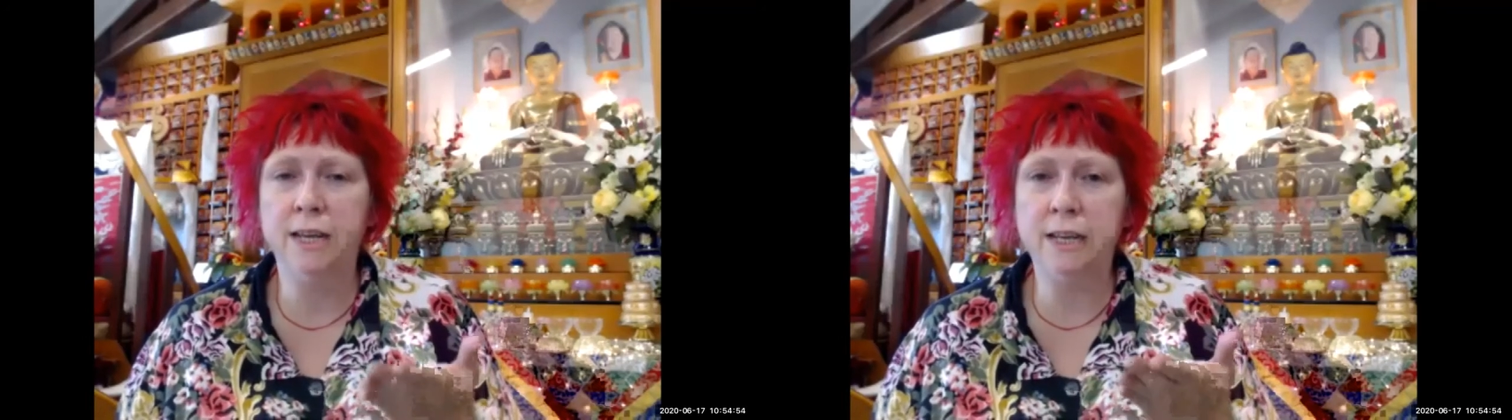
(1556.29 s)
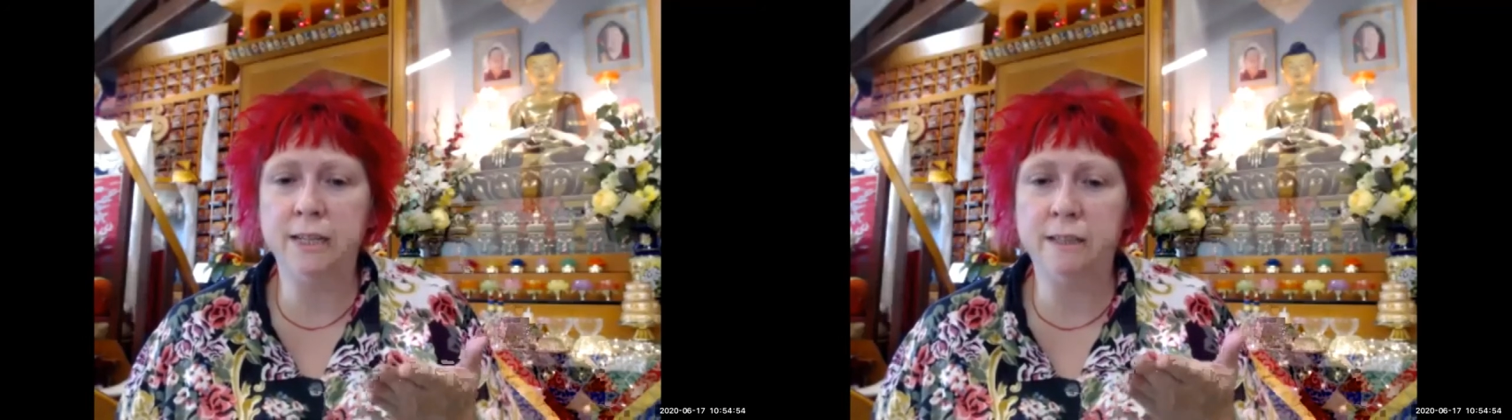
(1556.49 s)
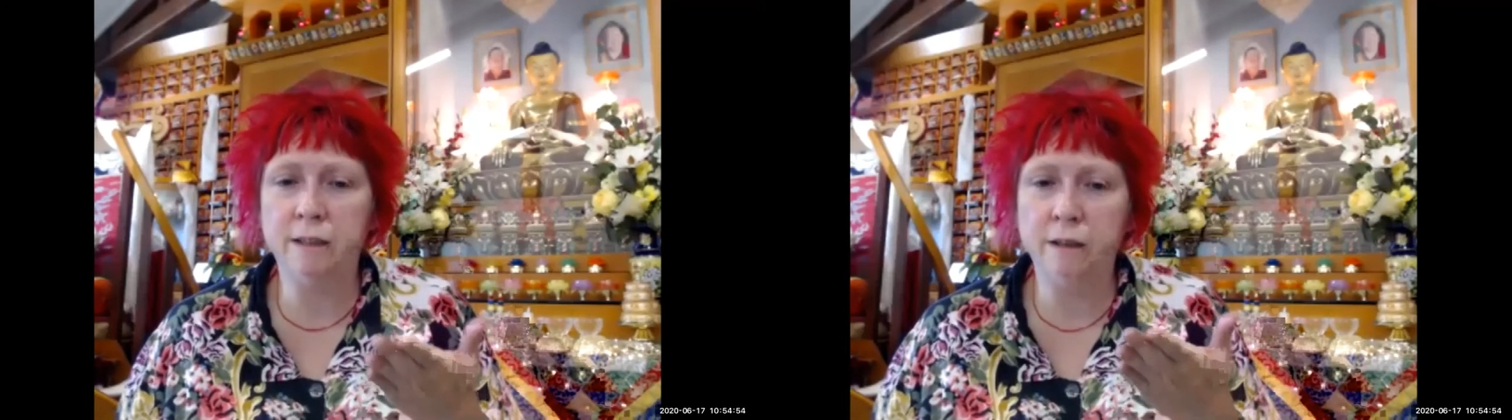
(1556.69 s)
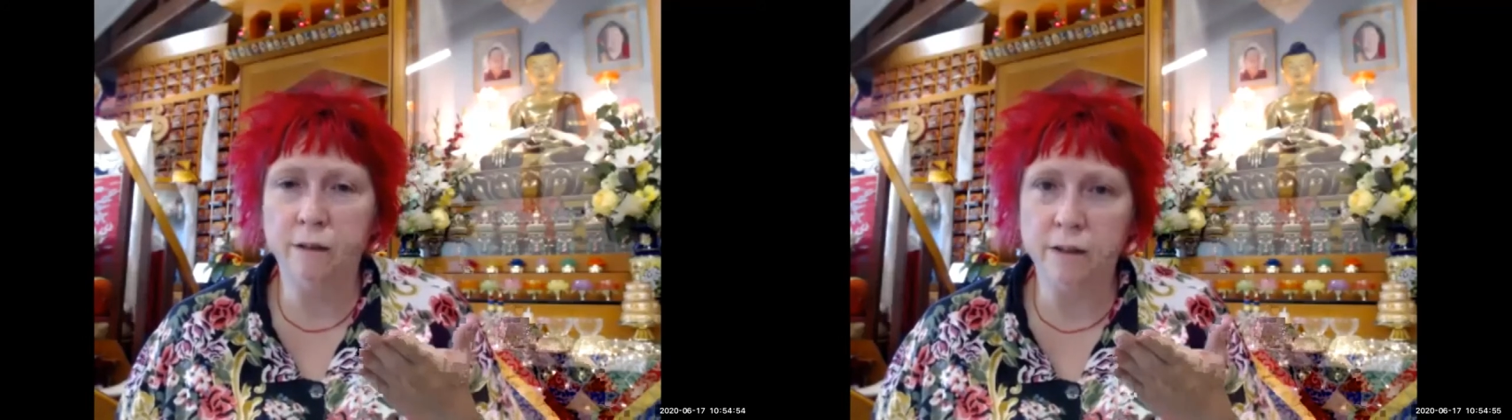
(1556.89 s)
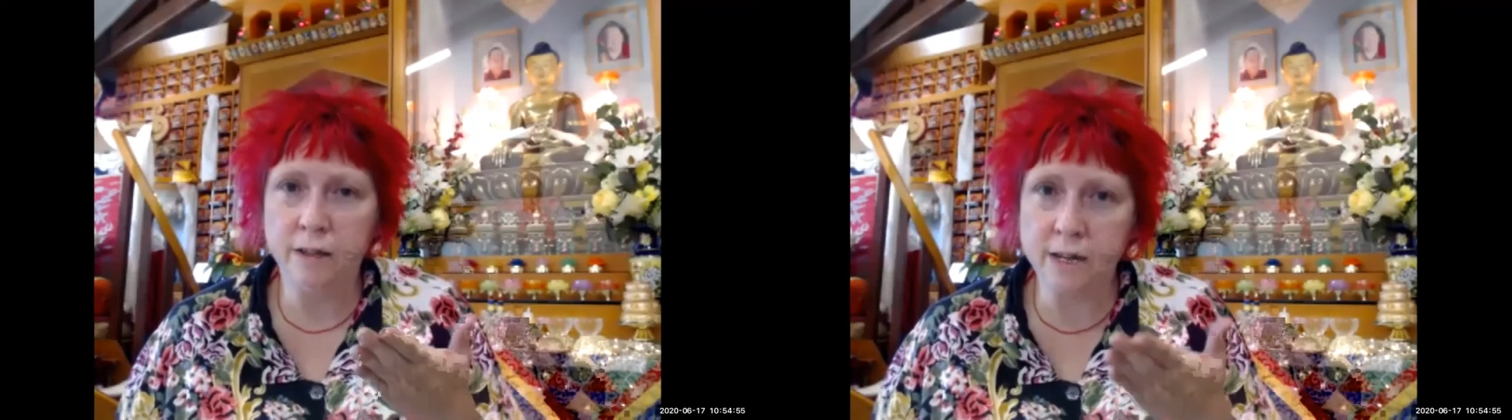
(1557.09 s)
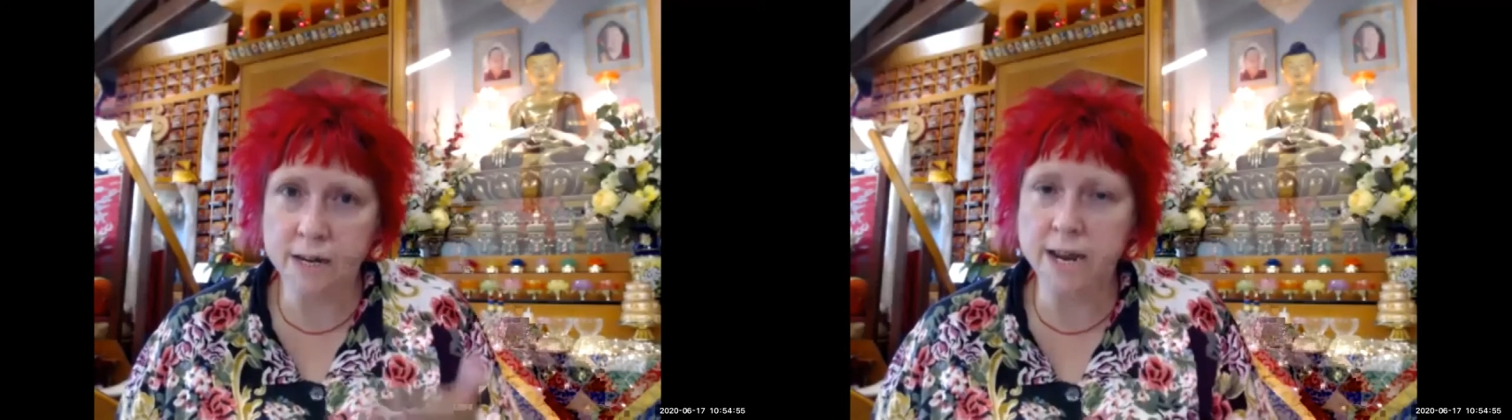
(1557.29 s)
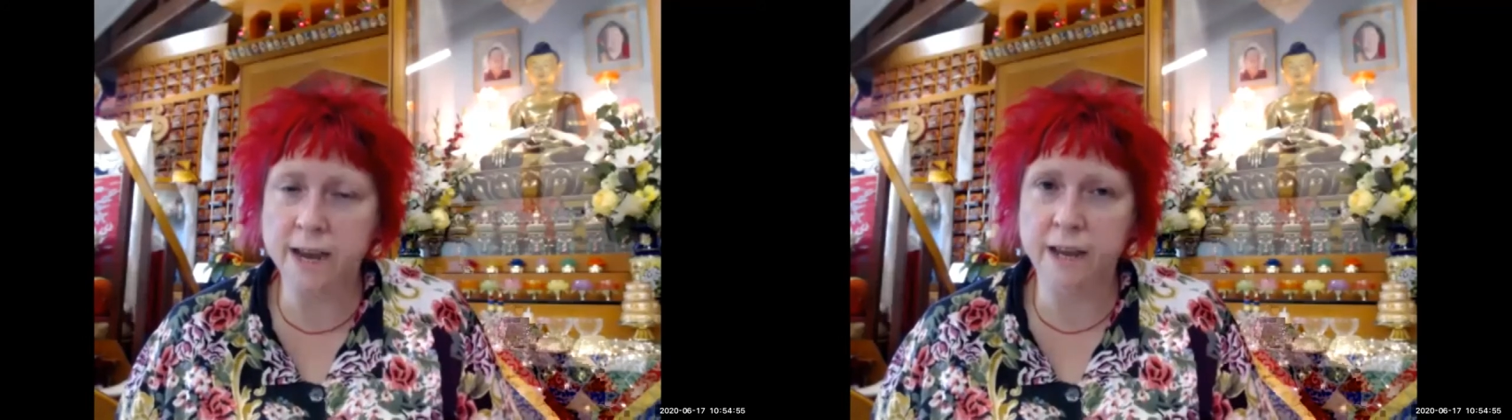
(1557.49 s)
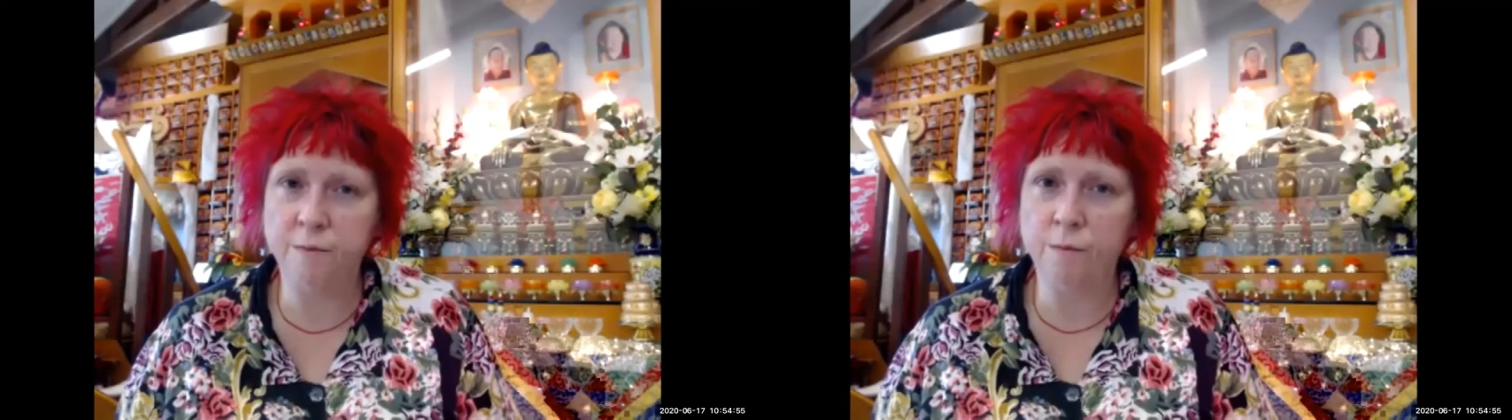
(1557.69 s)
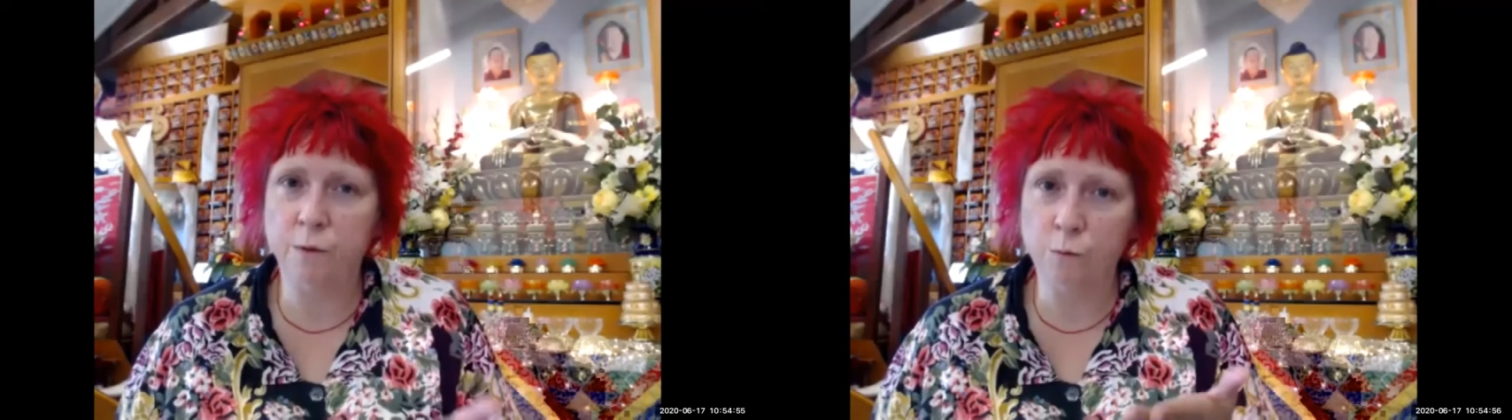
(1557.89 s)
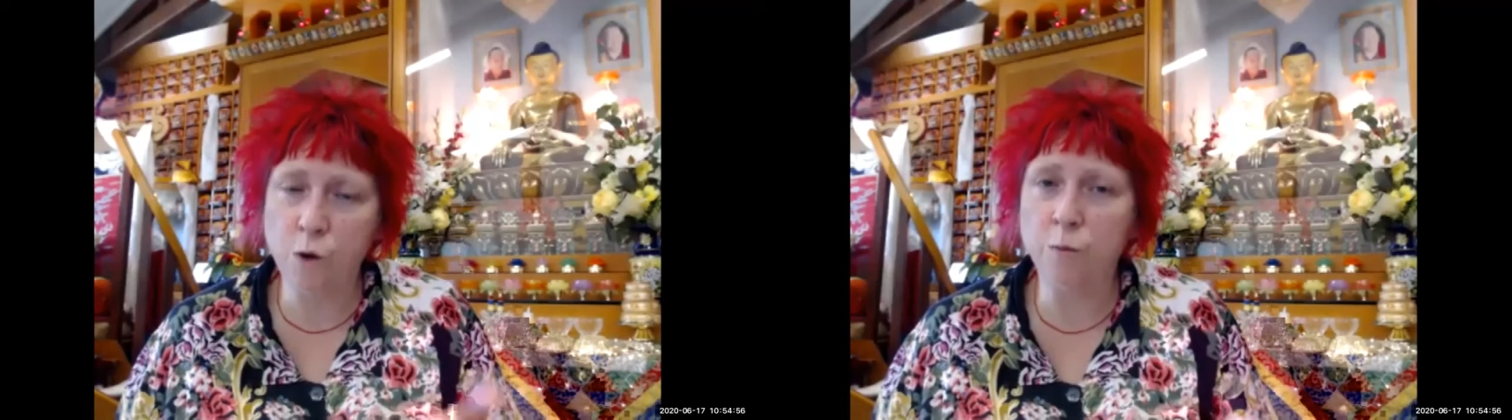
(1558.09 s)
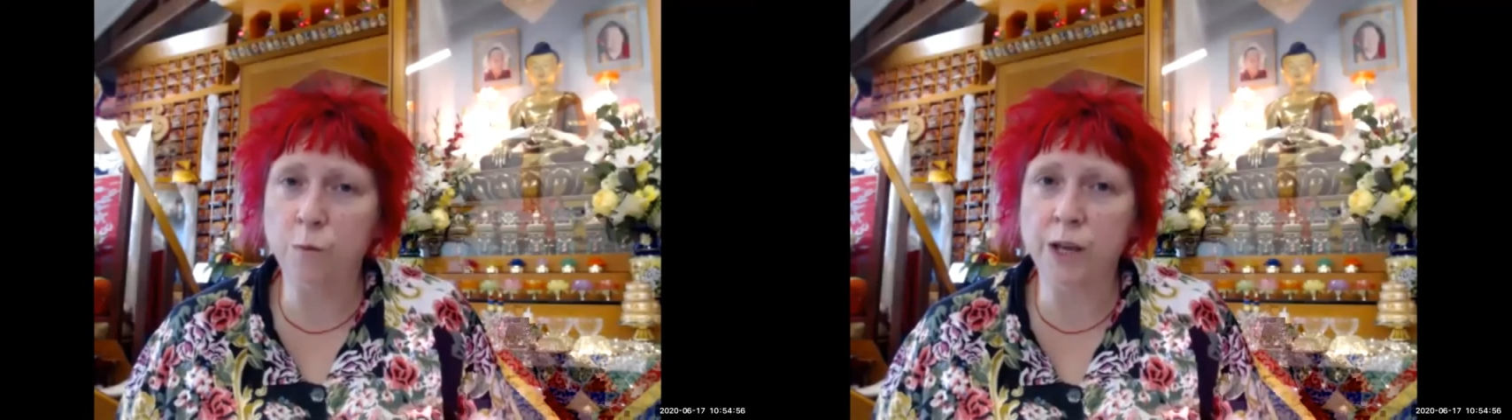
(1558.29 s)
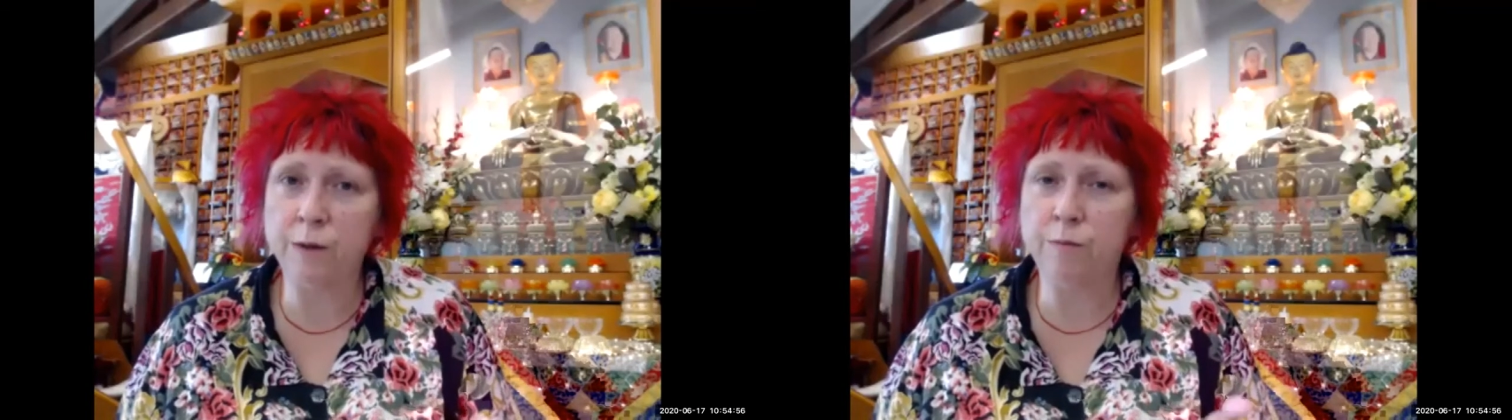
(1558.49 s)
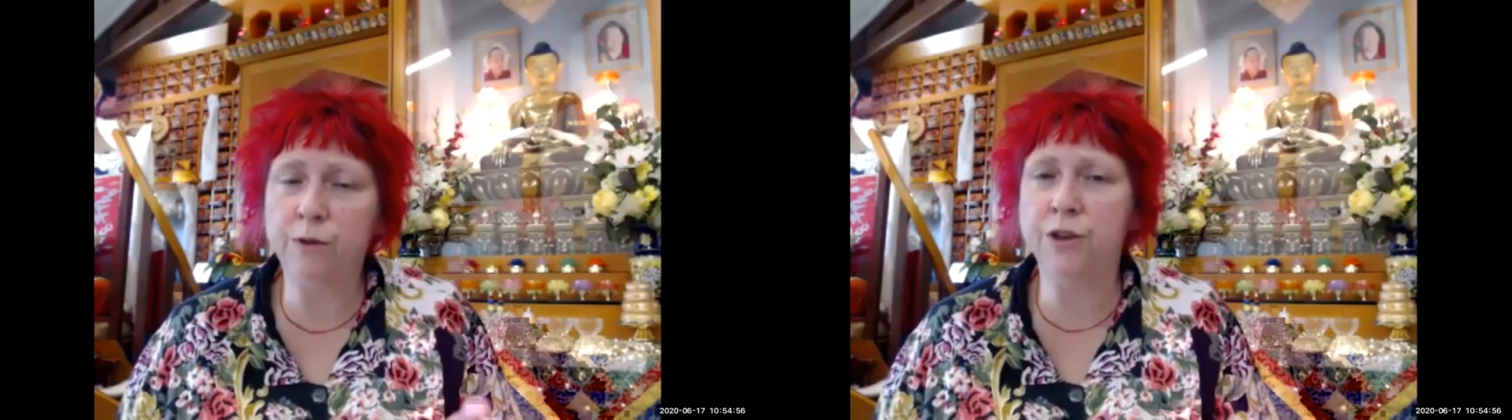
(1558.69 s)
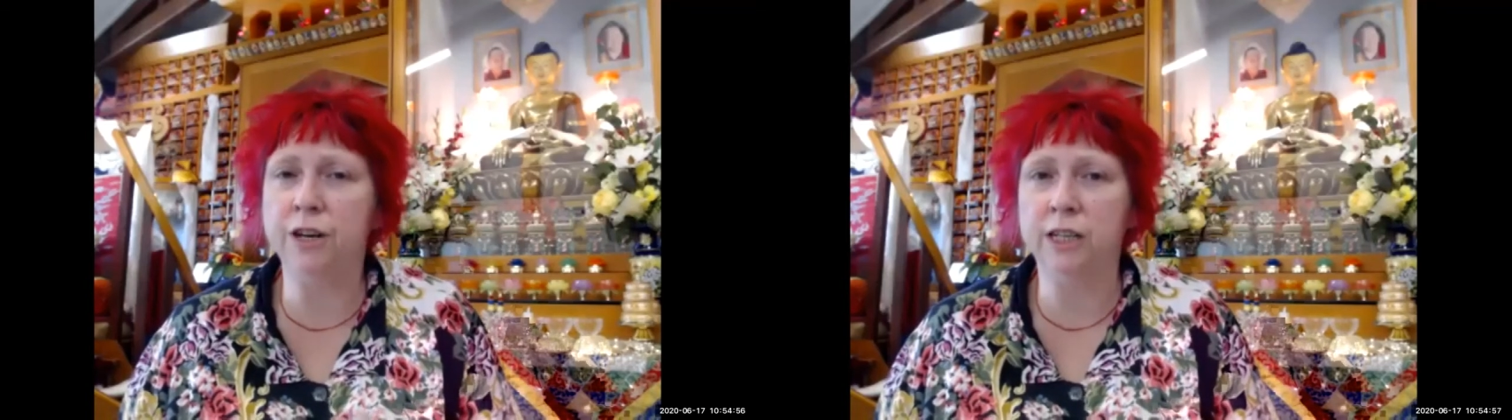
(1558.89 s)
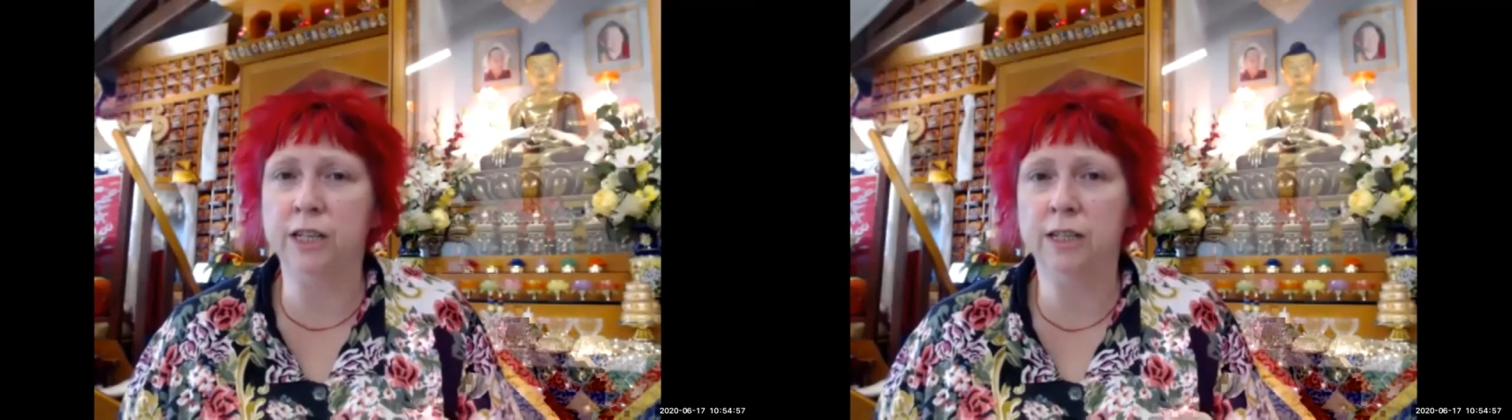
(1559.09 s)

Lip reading: is the name, what we impute.